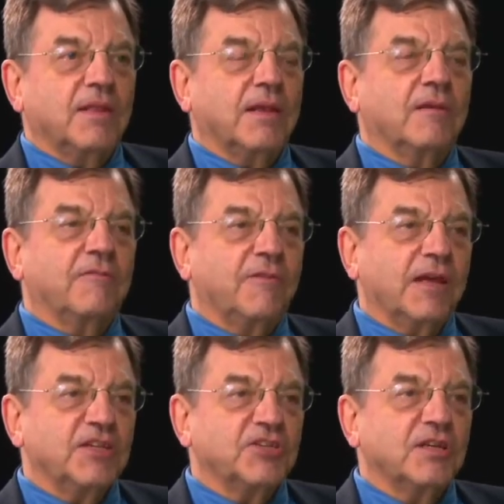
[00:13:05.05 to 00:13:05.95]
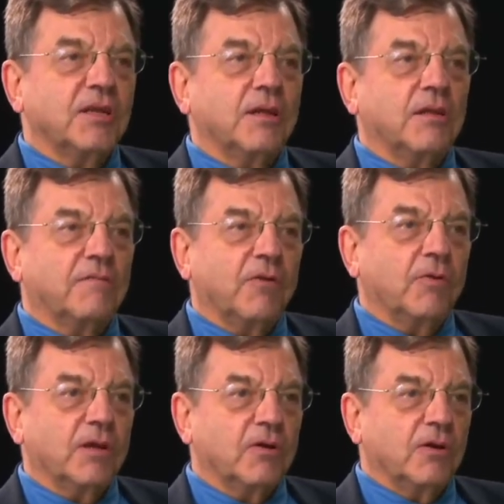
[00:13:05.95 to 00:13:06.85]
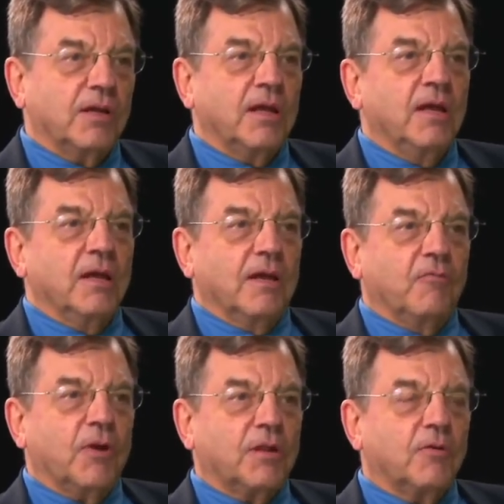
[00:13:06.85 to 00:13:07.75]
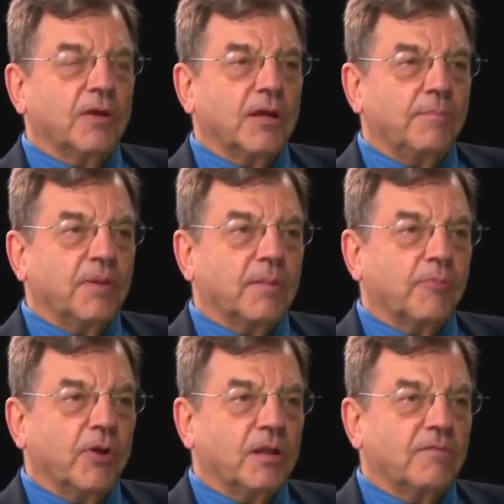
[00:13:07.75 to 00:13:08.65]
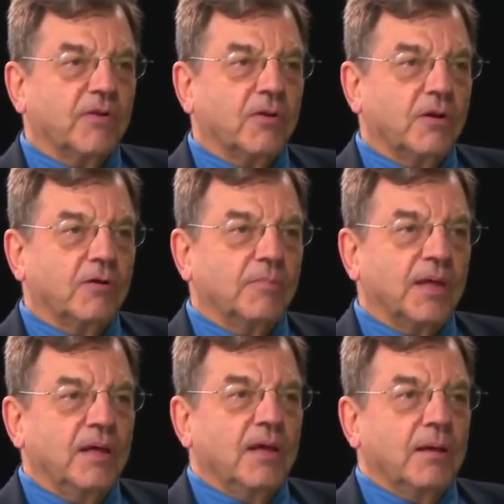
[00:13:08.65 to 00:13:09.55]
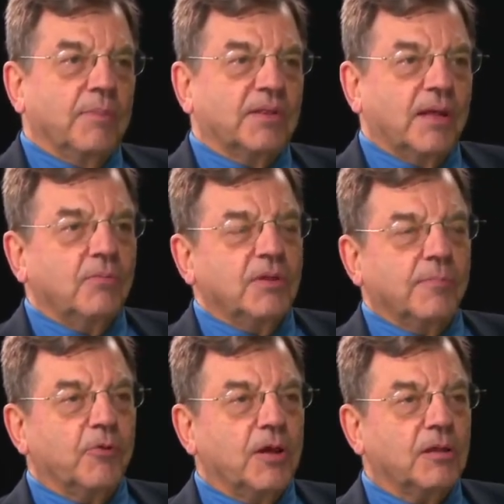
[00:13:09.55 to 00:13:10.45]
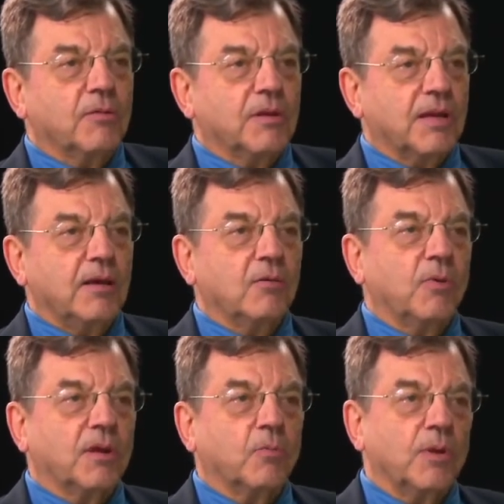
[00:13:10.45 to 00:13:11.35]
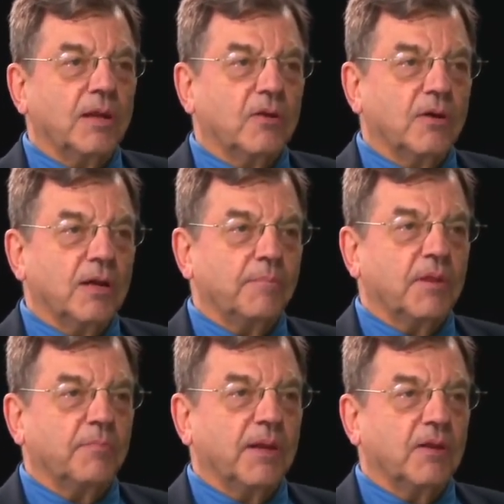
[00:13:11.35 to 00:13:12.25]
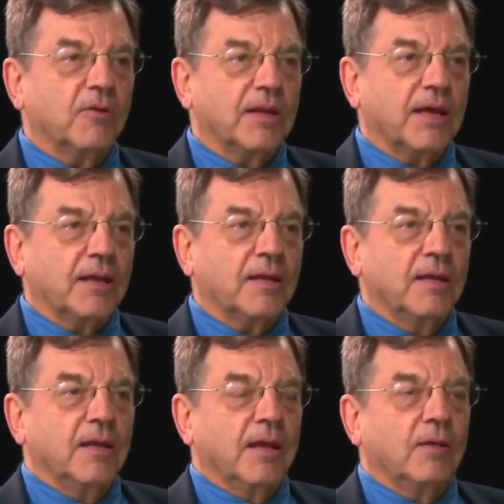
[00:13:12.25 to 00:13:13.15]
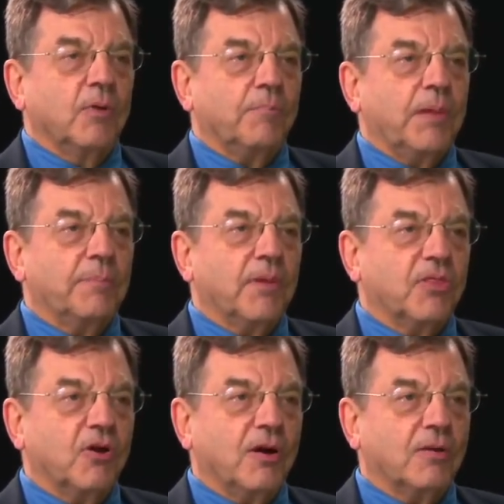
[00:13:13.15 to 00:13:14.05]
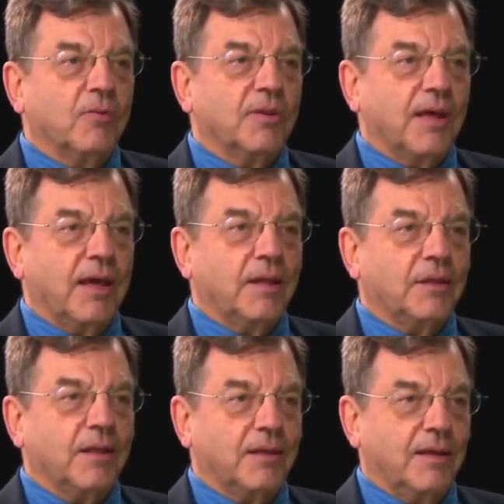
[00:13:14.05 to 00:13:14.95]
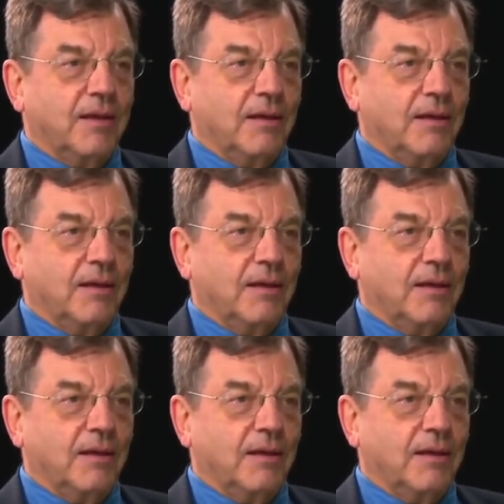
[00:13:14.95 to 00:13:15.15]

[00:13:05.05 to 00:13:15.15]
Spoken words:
that inflation is very good if what's going up is the price of your home. But then when the price goes down, what's really going up has been your debt. And what people thought was asset